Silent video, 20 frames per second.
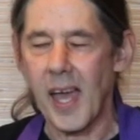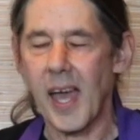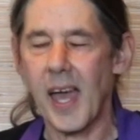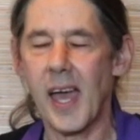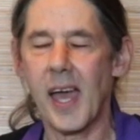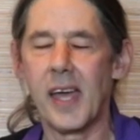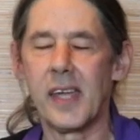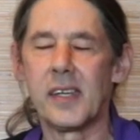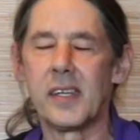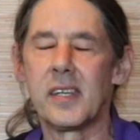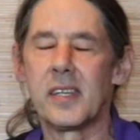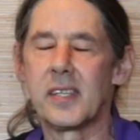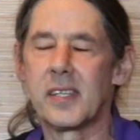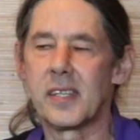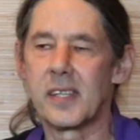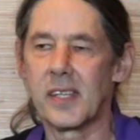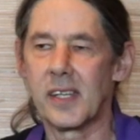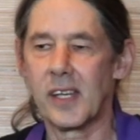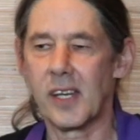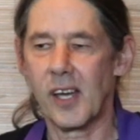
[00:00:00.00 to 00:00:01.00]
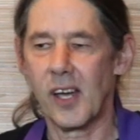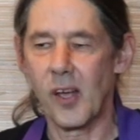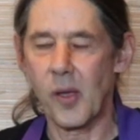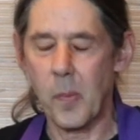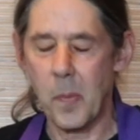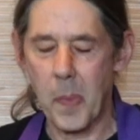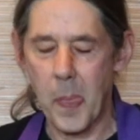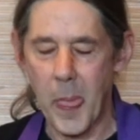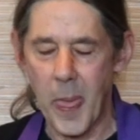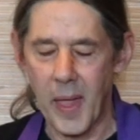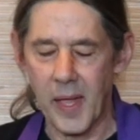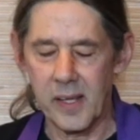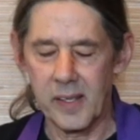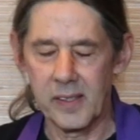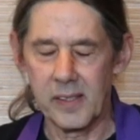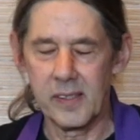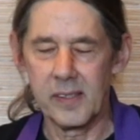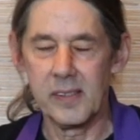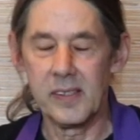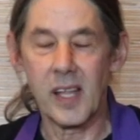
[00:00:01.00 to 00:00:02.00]
And
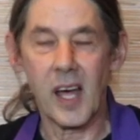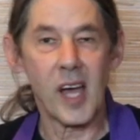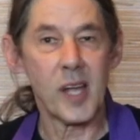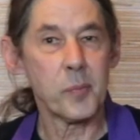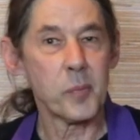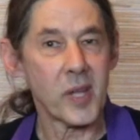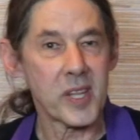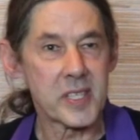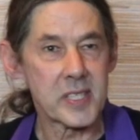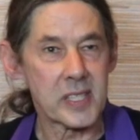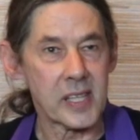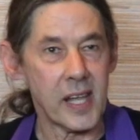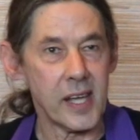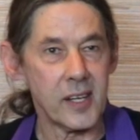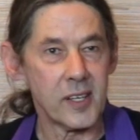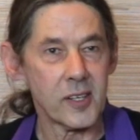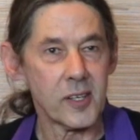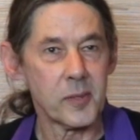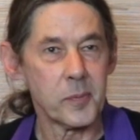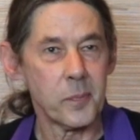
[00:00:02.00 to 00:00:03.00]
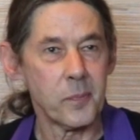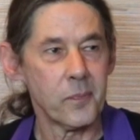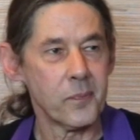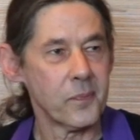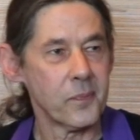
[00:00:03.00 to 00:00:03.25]
9 months later,